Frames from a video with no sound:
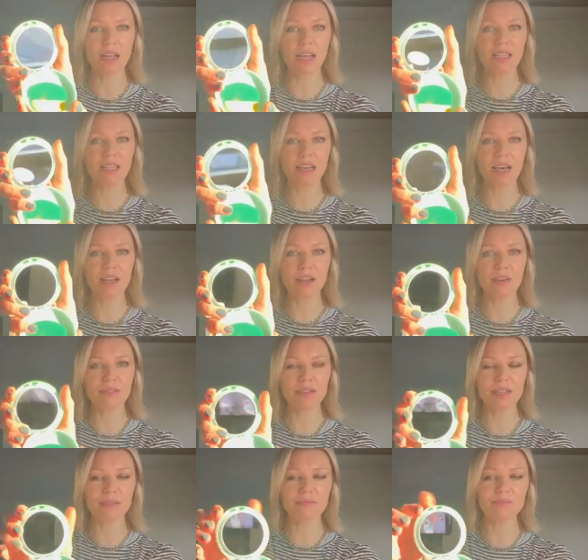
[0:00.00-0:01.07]
and kind of
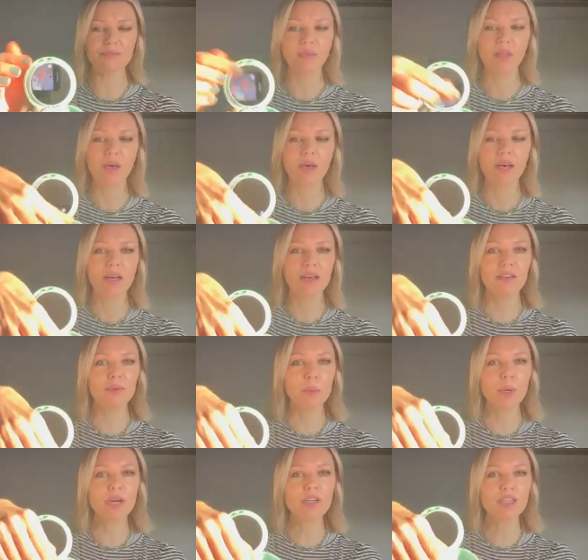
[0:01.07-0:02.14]
a
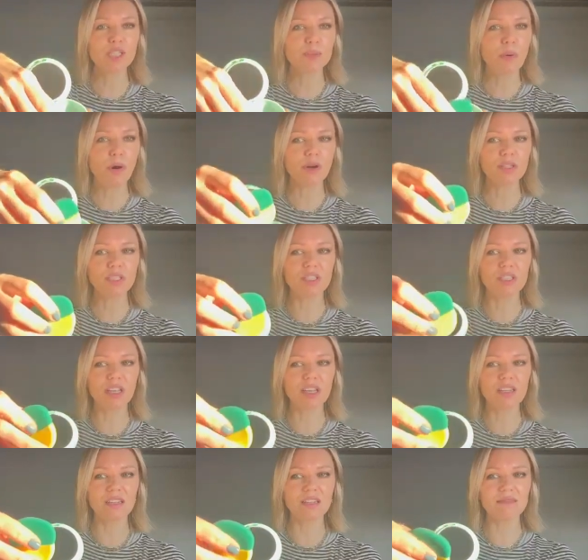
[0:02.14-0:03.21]
weird sponge.
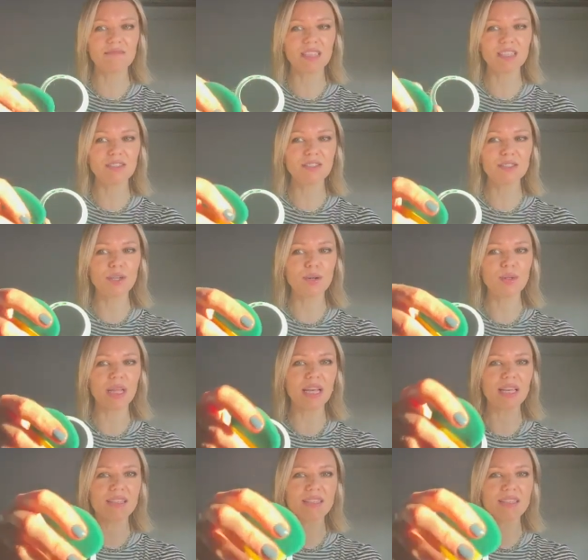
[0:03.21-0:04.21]
I don't know, like